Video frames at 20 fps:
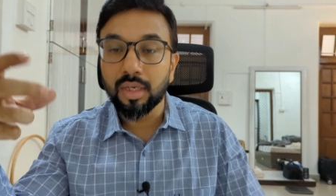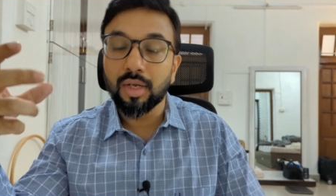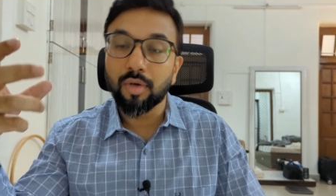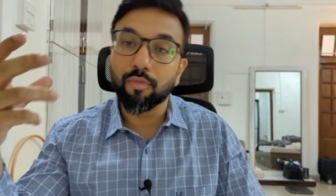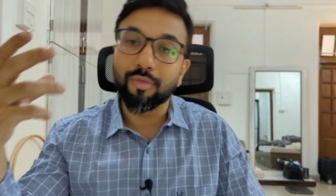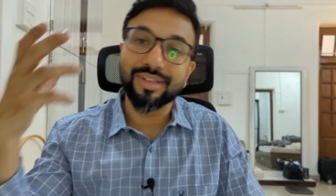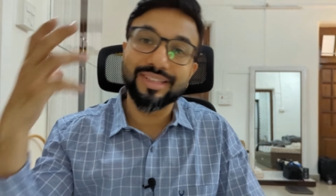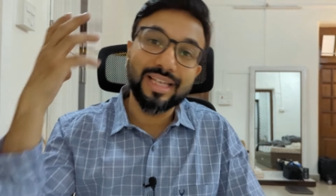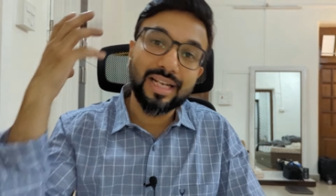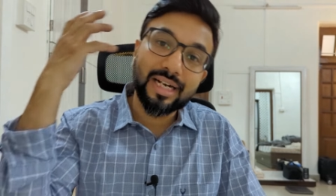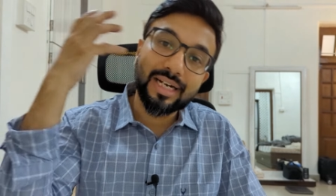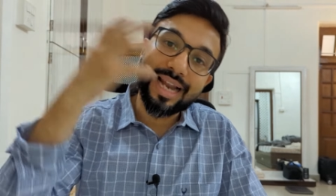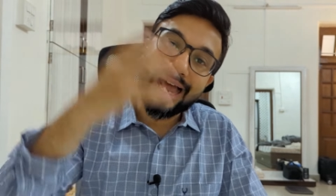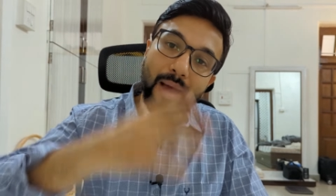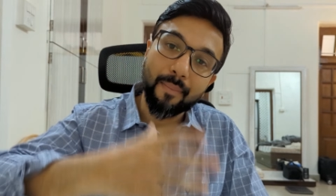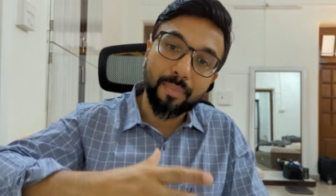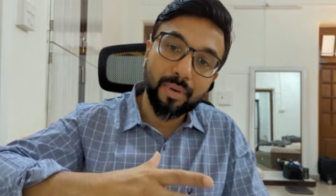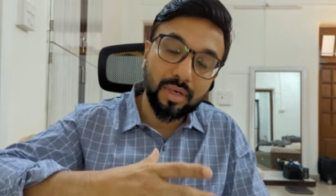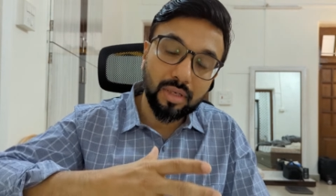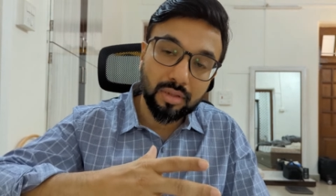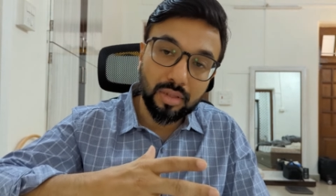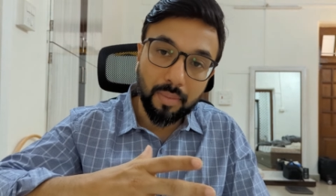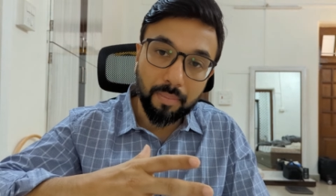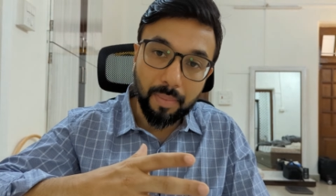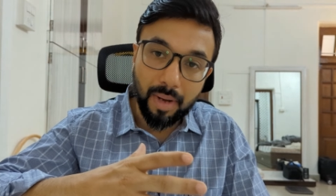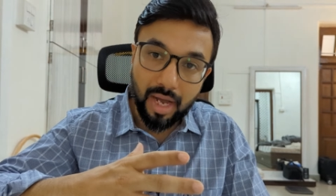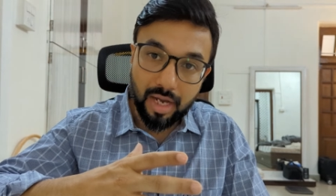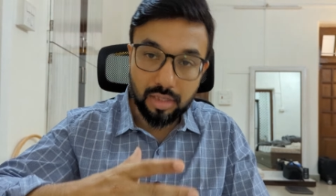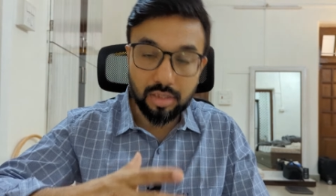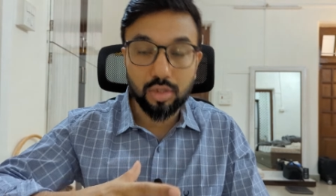whether it happened in the
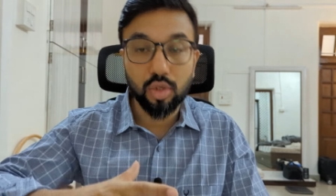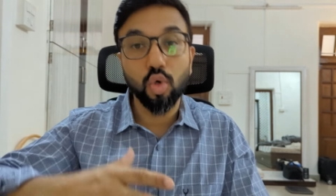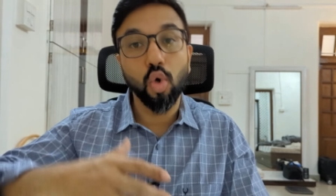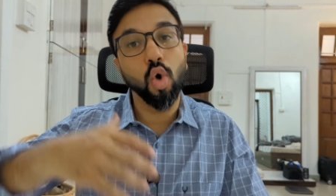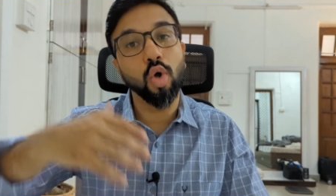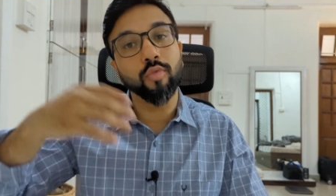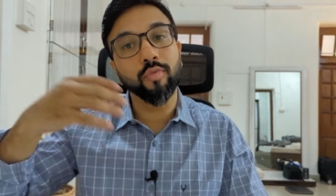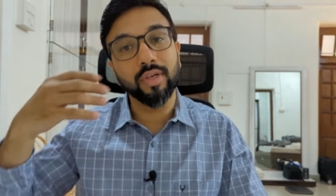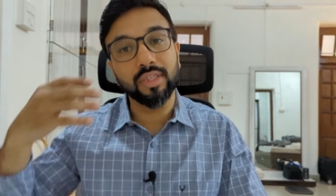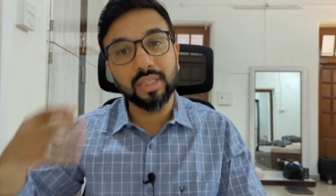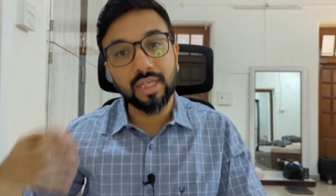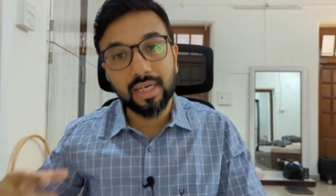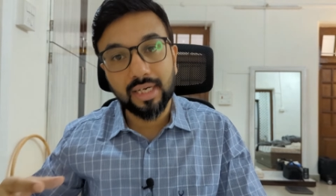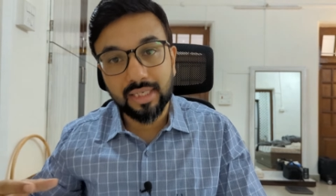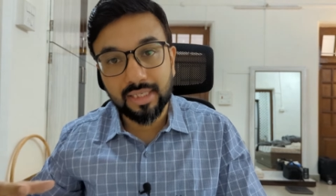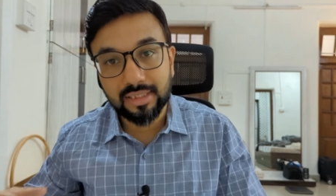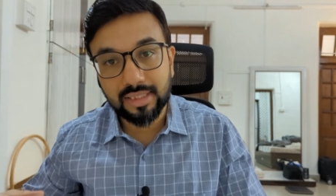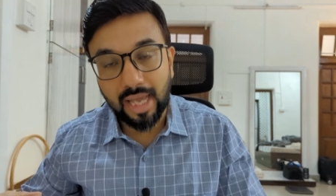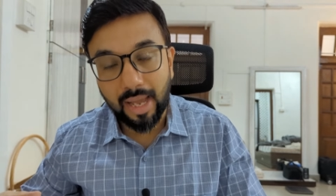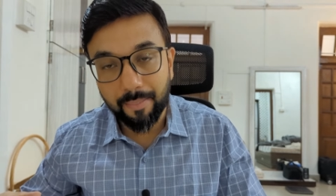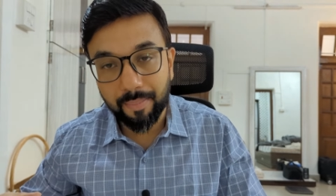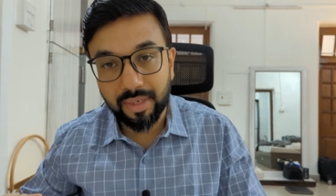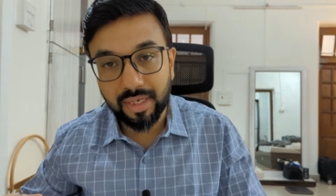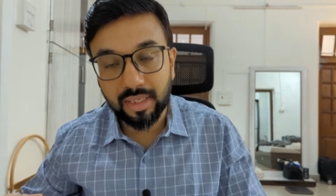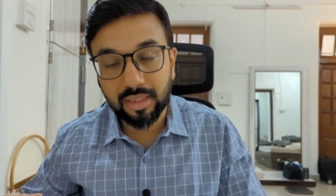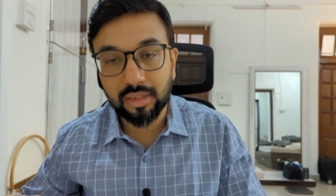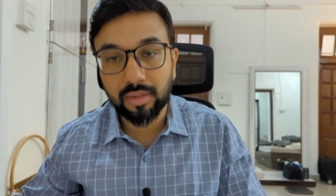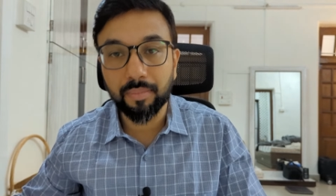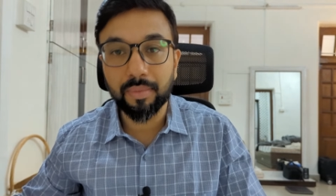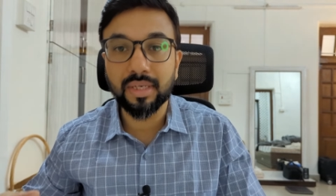past or whether it is happening
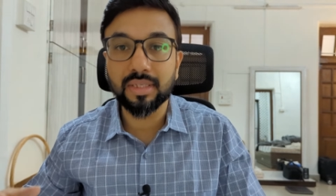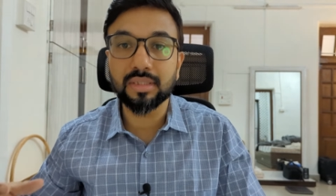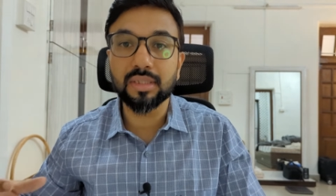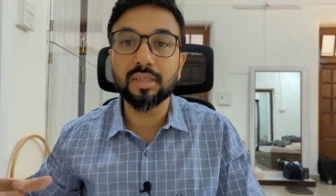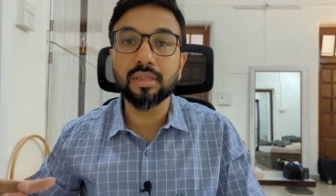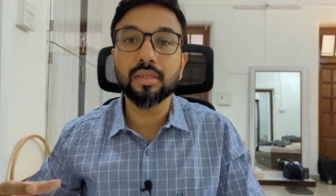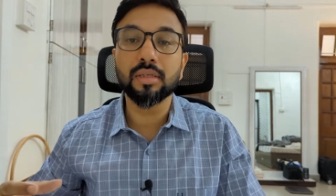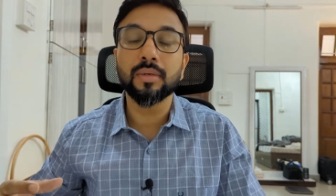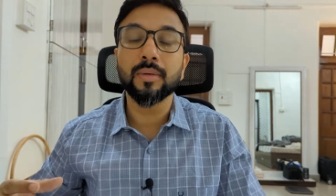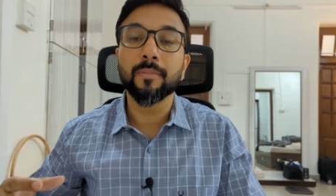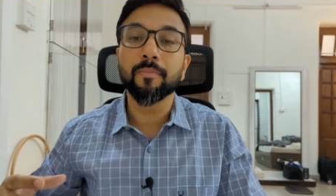in the present,